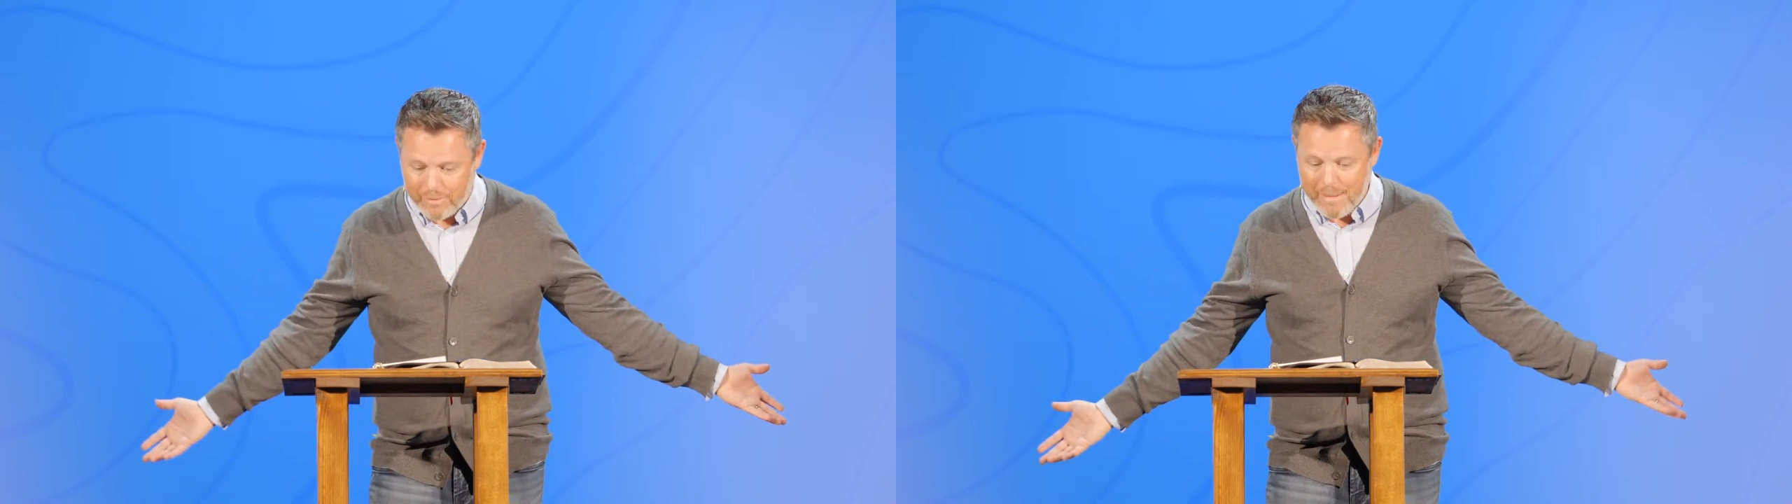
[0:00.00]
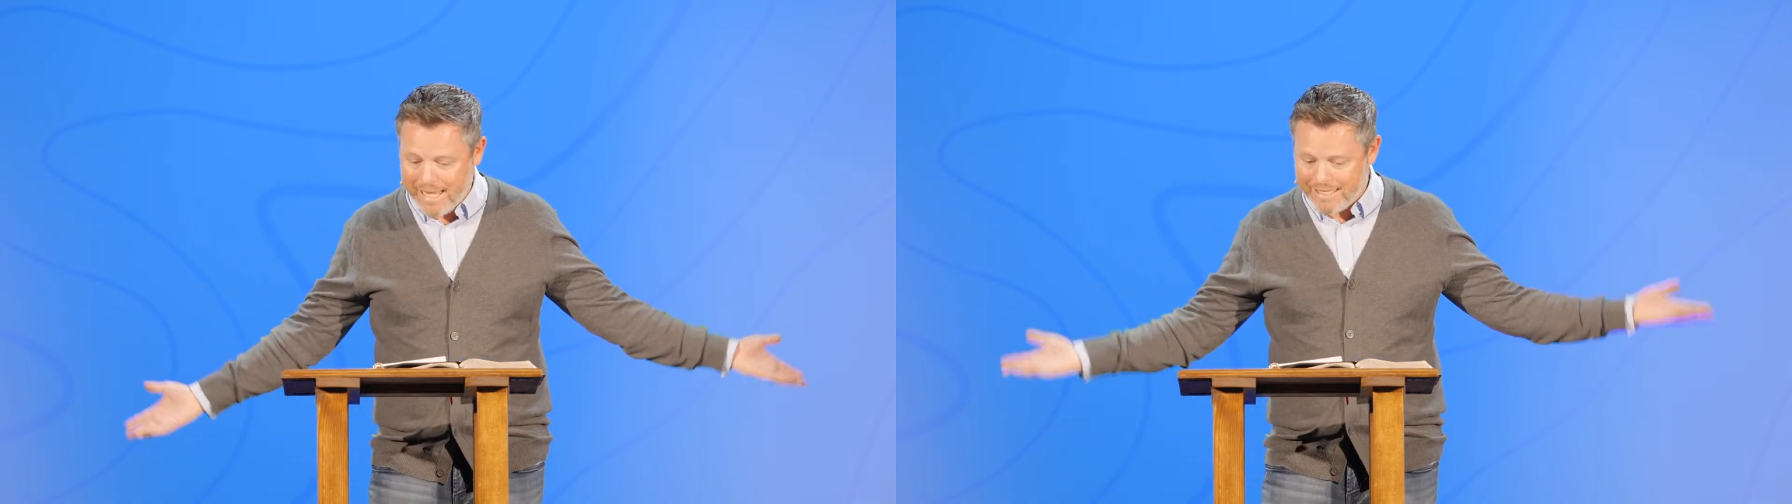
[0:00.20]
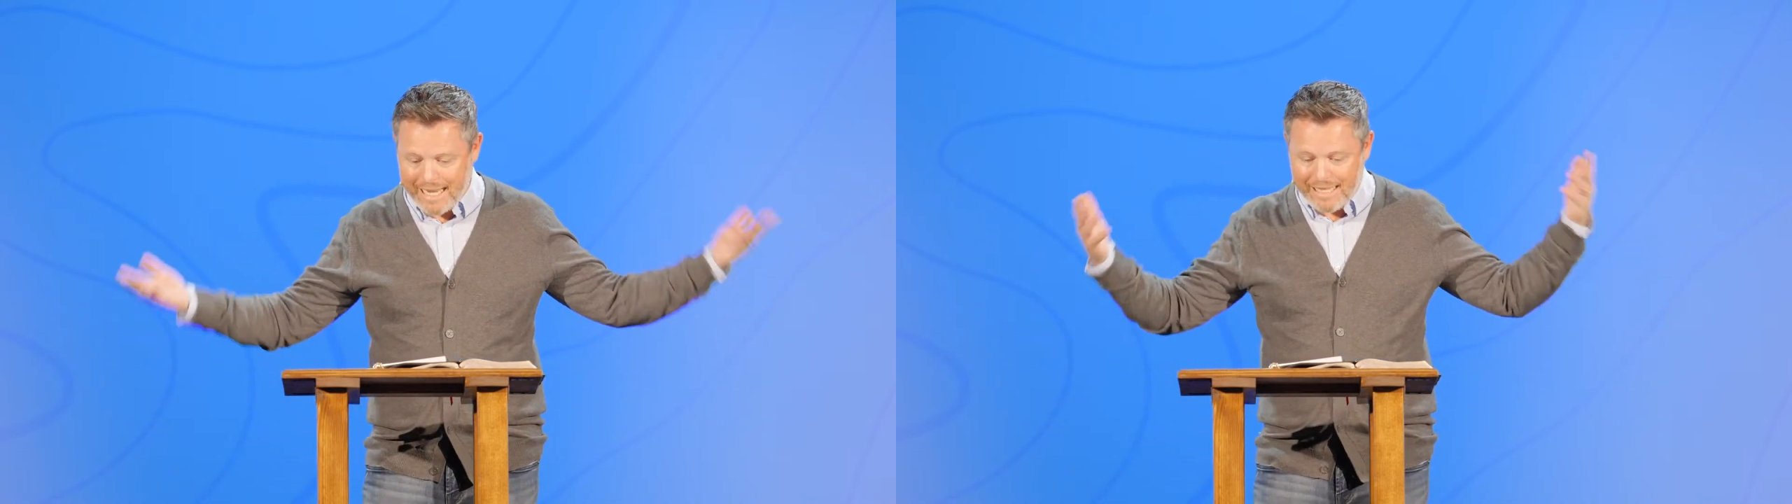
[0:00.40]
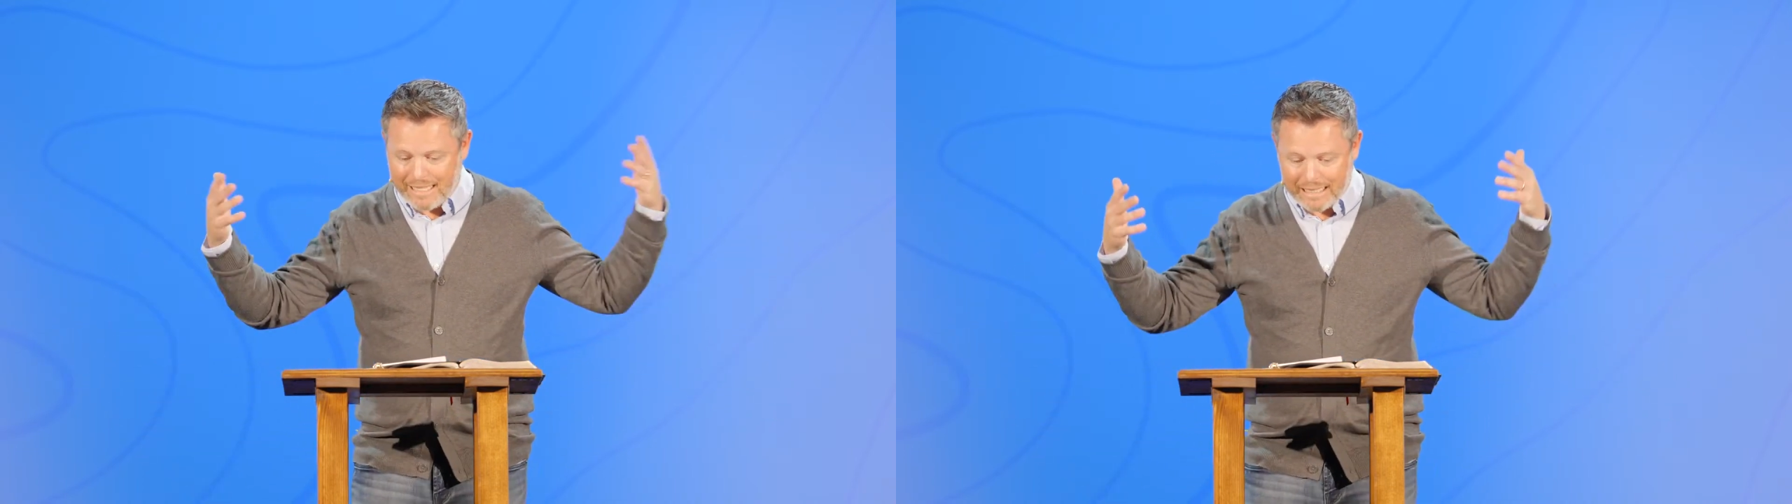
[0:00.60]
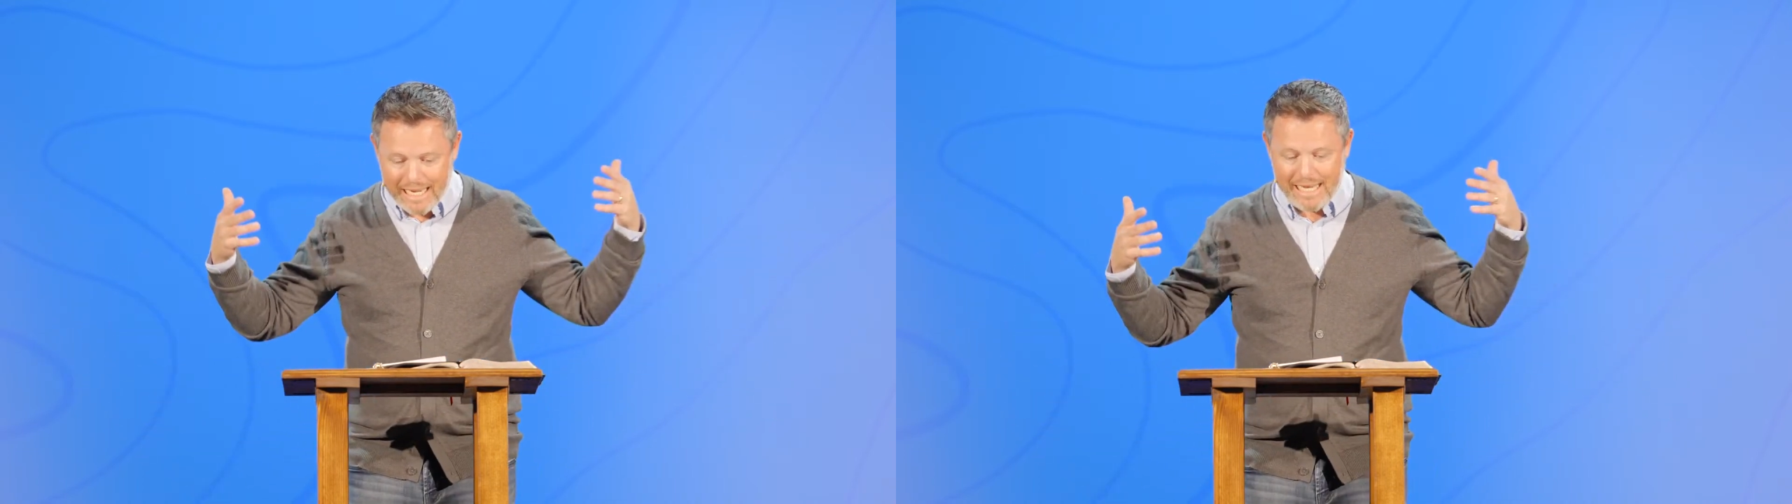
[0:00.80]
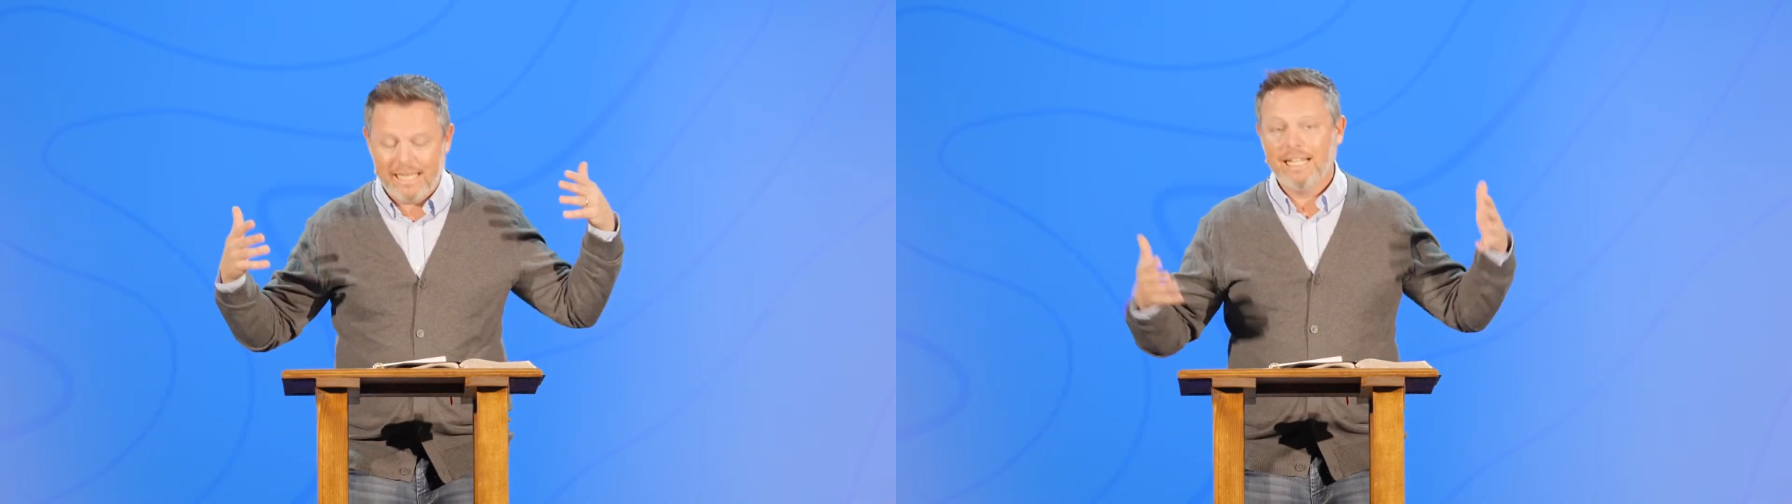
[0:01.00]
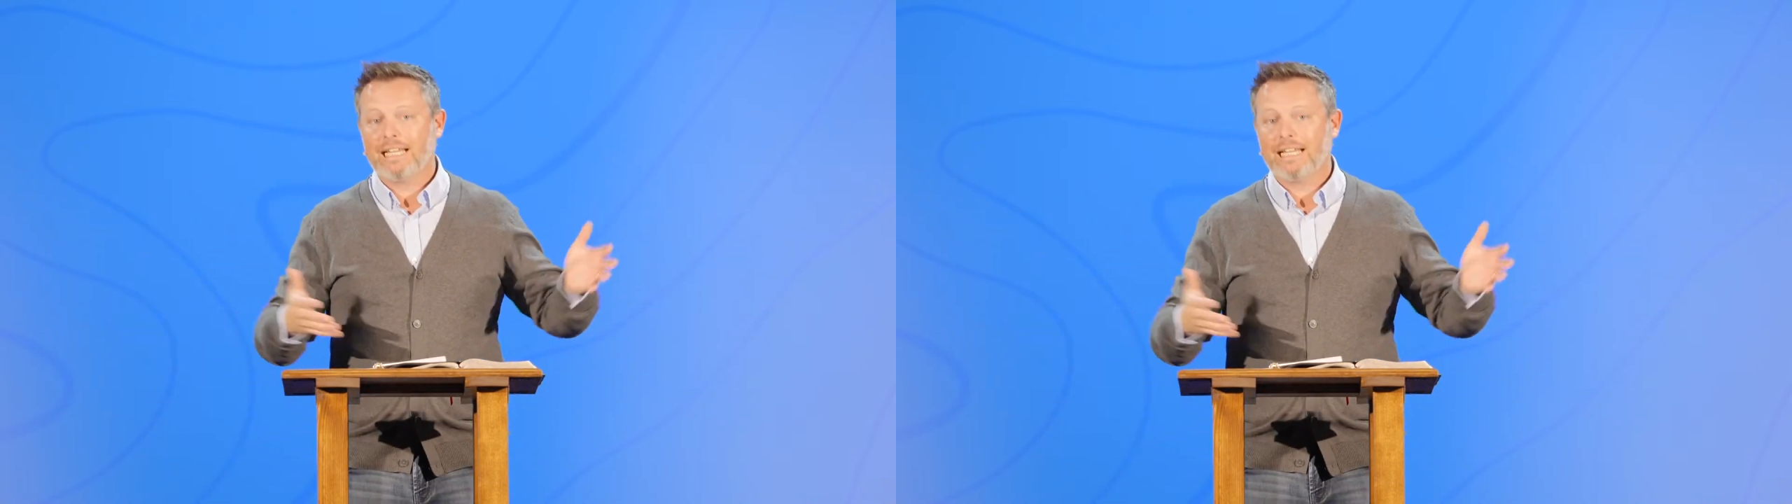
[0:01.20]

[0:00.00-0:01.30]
Men, take the lead.